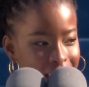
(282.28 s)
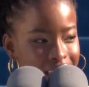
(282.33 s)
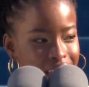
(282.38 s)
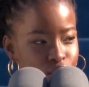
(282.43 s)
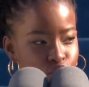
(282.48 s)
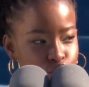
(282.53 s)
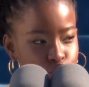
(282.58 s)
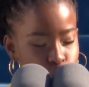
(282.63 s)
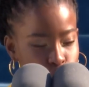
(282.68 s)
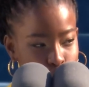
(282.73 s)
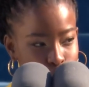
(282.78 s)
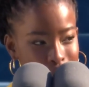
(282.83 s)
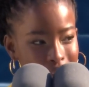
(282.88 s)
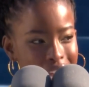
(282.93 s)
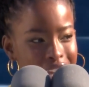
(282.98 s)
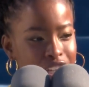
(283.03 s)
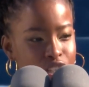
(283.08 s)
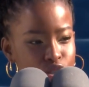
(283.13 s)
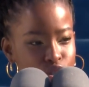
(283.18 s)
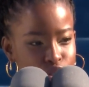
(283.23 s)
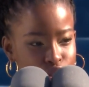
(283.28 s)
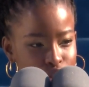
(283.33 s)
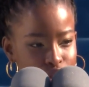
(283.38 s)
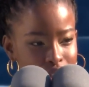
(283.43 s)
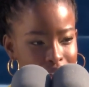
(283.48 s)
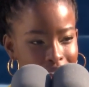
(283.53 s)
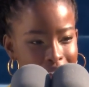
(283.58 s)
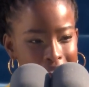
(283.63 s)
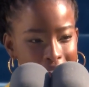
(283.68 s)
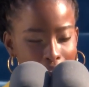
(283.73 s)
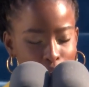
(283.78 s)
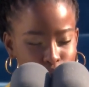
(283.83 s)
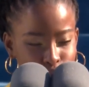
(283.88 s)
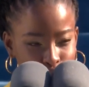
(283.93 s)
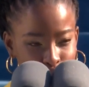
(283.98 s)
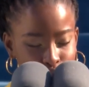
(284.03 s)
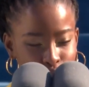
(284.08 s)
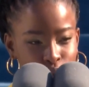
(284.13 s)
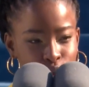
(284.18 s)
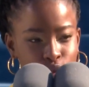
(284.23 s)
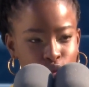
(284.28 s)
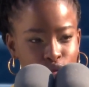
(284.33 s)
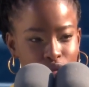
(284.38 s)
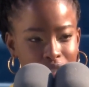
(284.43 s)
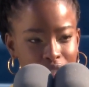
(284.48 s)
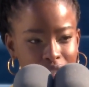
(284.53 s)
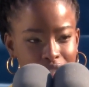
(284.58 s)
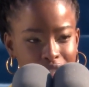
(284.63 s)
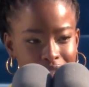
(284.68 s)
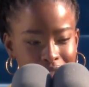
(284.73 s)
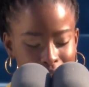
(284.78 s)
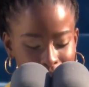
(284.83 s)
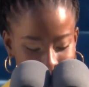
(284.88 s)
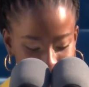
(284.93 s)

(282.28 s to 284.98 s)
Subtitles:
and change our children's